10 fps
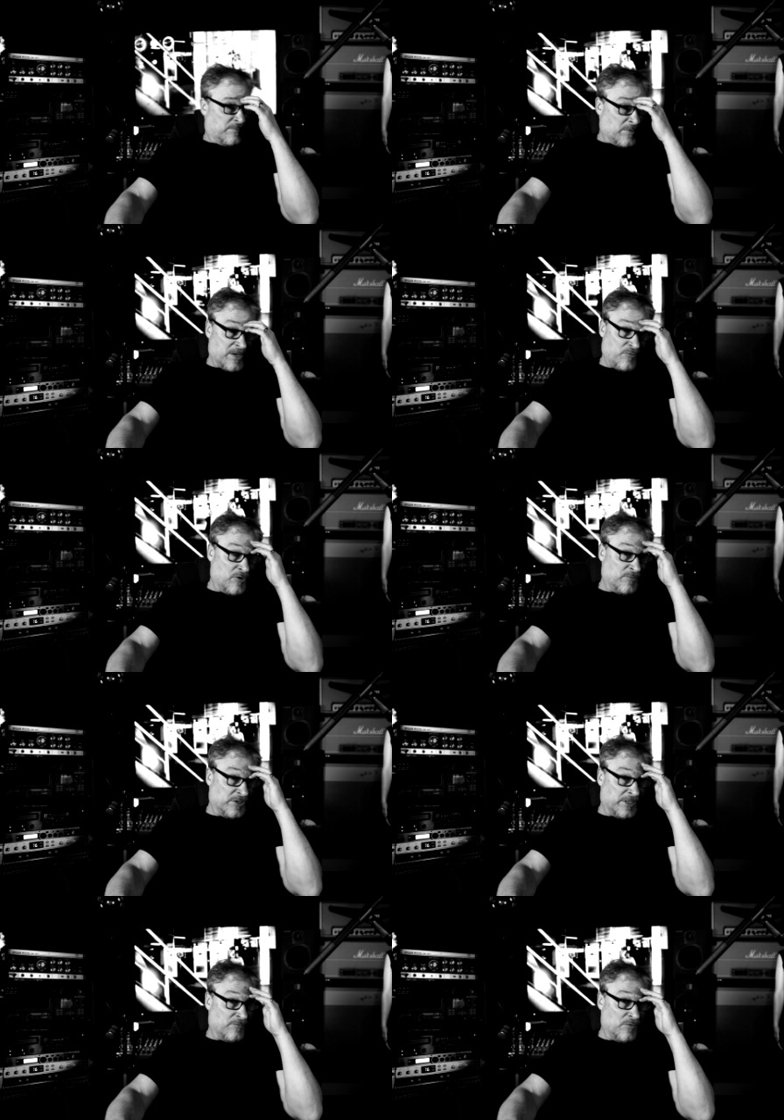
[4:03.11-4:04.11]
And my point
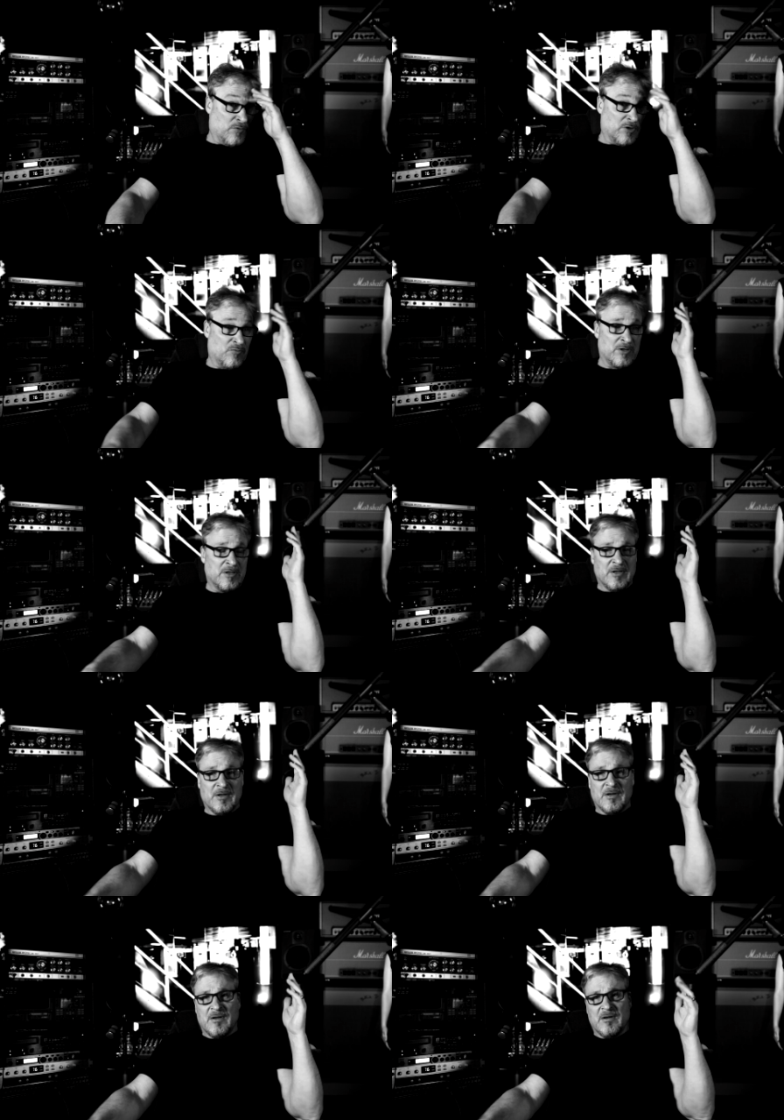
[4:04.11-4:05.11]
was like, well, what
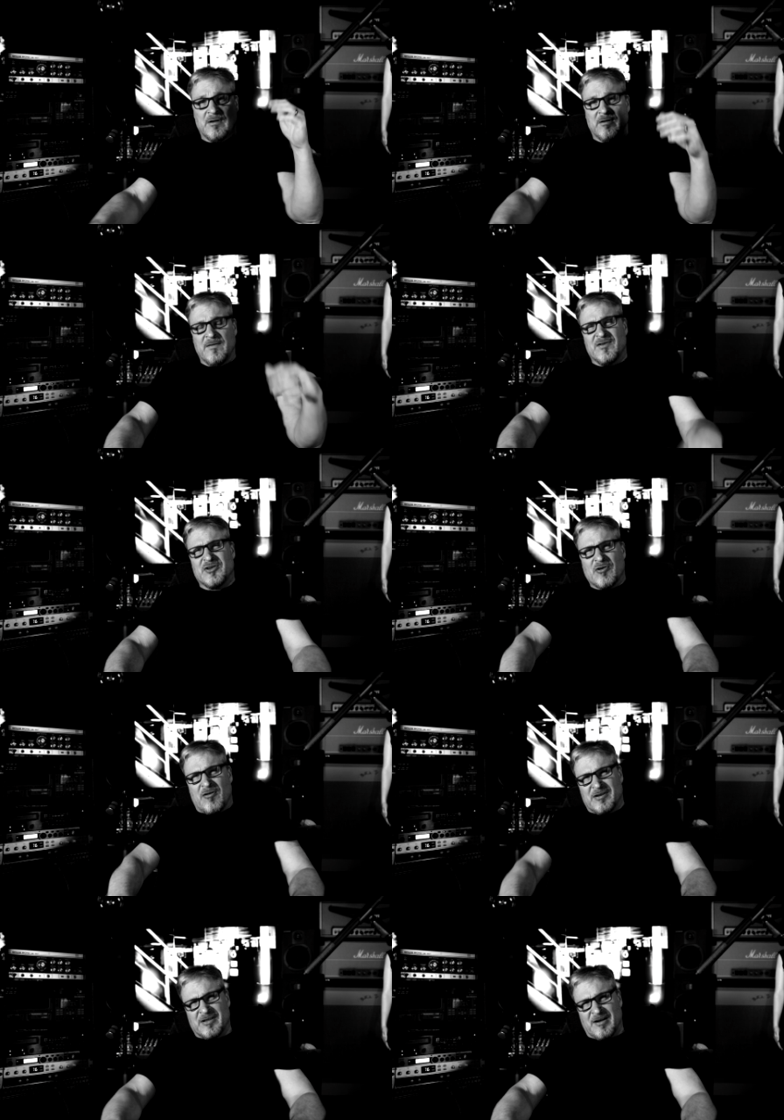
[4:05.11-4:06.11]
if the
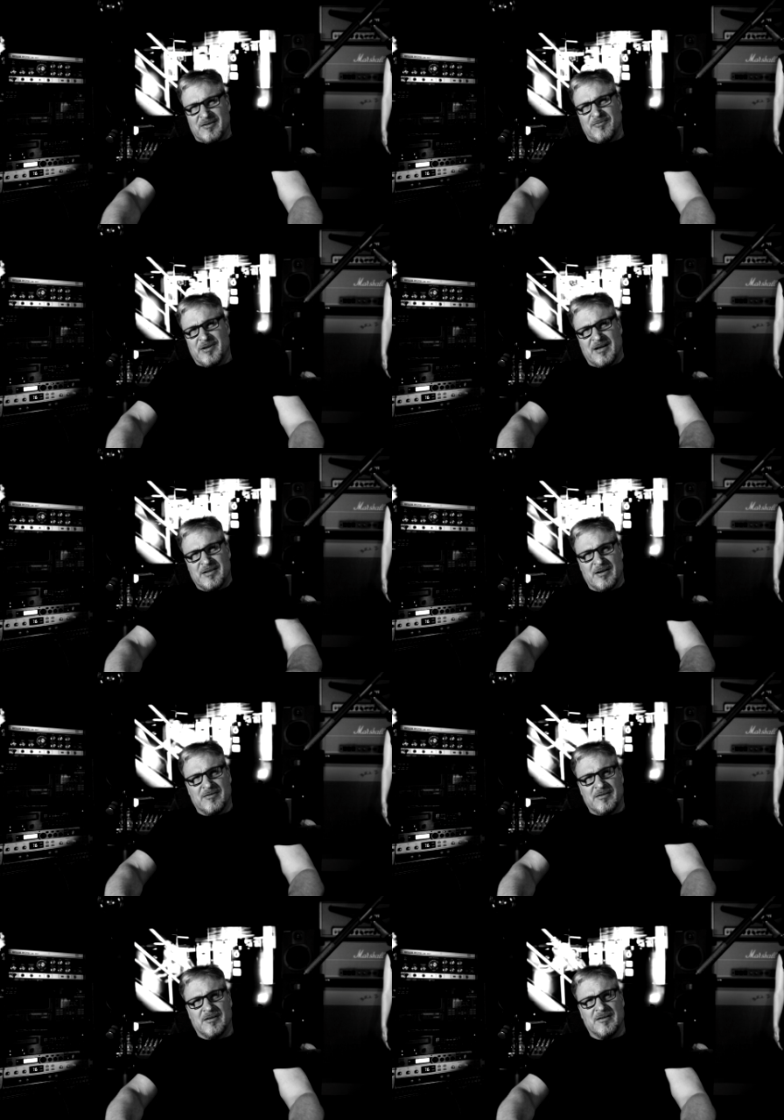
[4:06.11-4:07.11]
song sucks? Who cares how
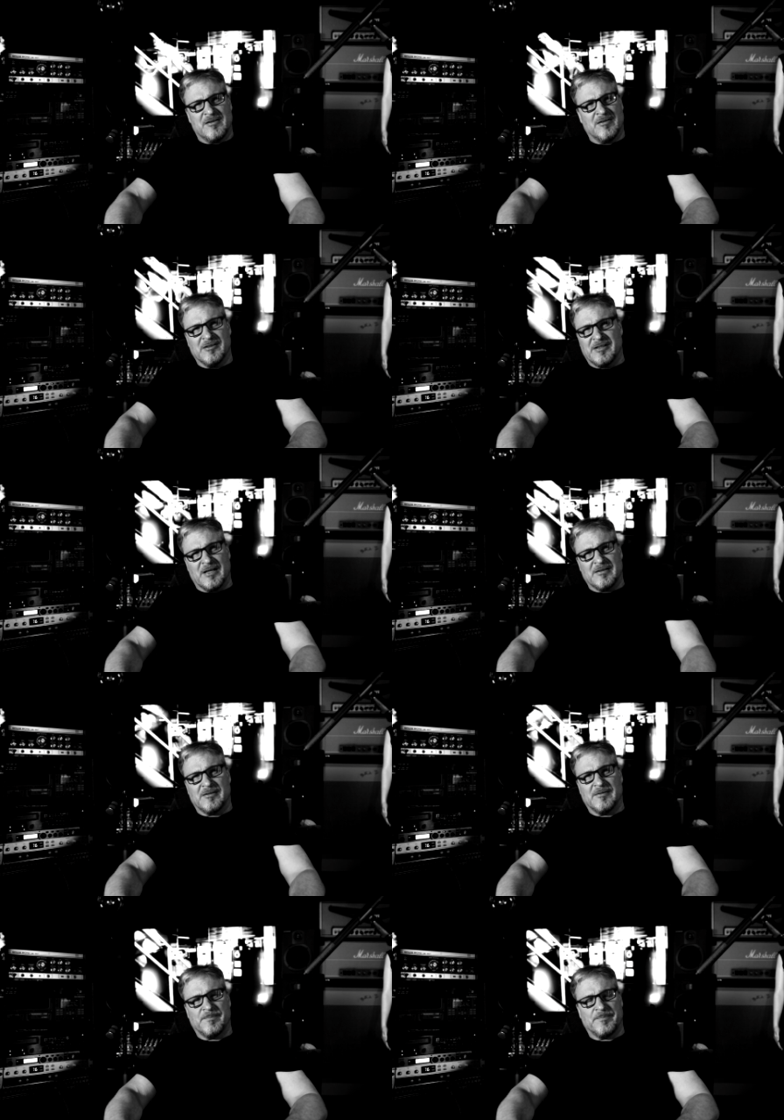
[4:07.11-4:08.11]
good the guitar sounds?